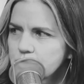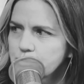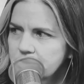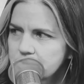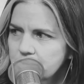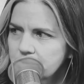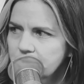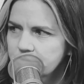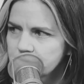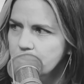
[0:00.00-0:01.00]

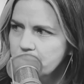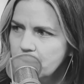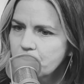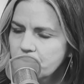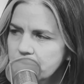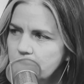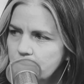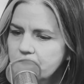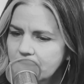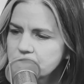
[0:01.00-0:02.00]
responsibility for something bigger that you
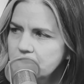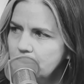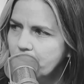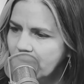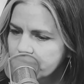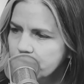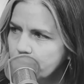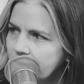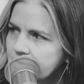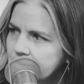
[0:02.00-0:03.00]
could actually impact for the
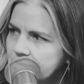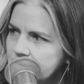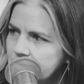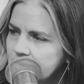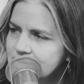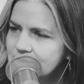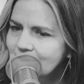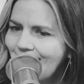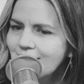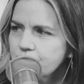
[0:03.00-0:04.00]
better. Right. It's a
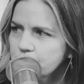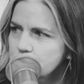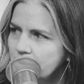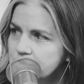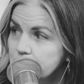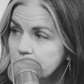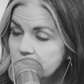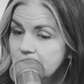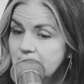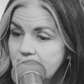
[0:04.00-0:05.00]
lack of
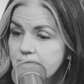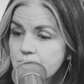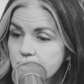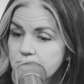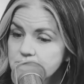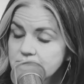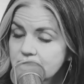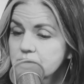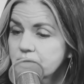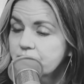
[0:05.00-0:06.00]
responsibility, even though this is
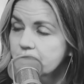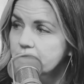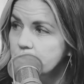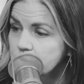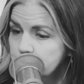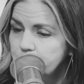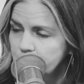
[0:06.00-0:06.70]
actually a fairly res